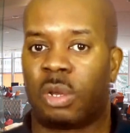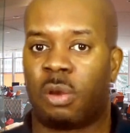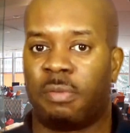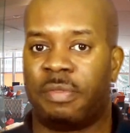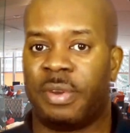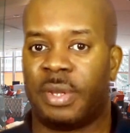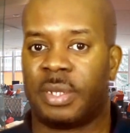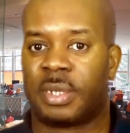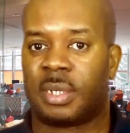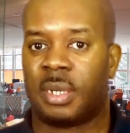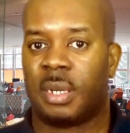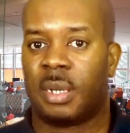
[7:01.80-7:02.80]

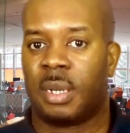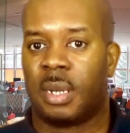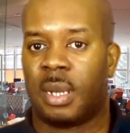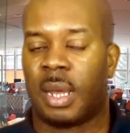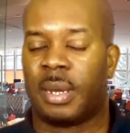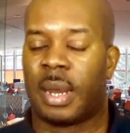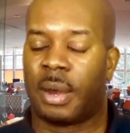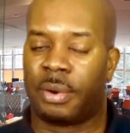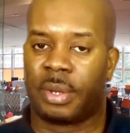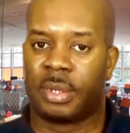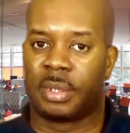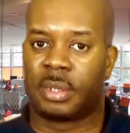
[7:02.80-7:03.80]
confidence and
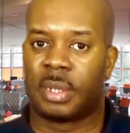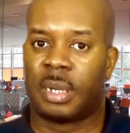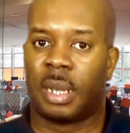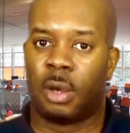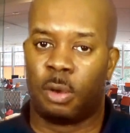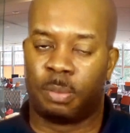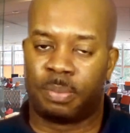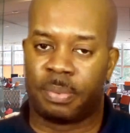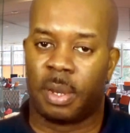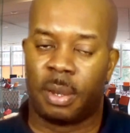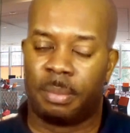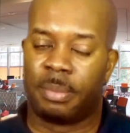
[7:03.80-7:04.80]
arrogance. And I hope
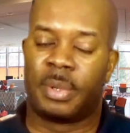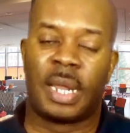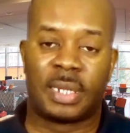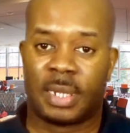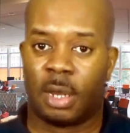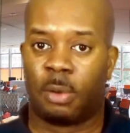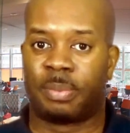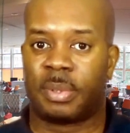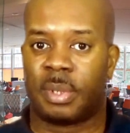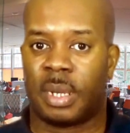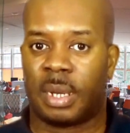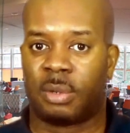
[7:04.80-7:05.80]
that's helped,
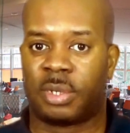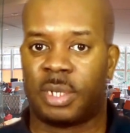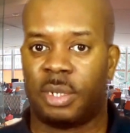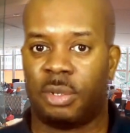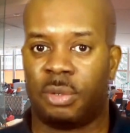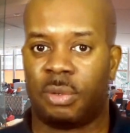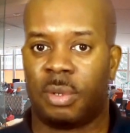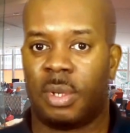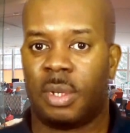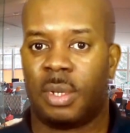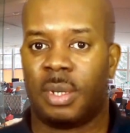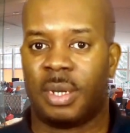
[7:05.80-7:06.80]
and I'll see you
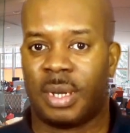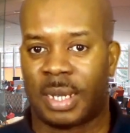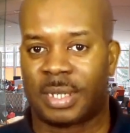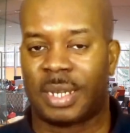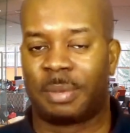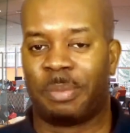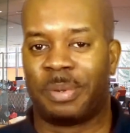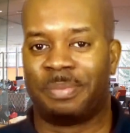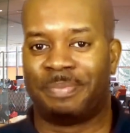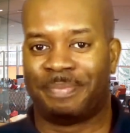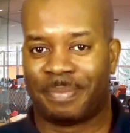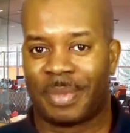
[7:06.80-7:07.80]
in the next segment.
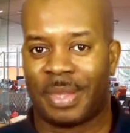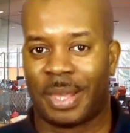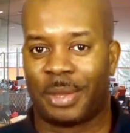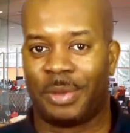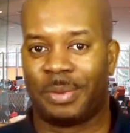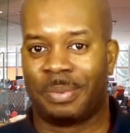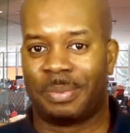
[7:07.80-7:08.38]
Thank you.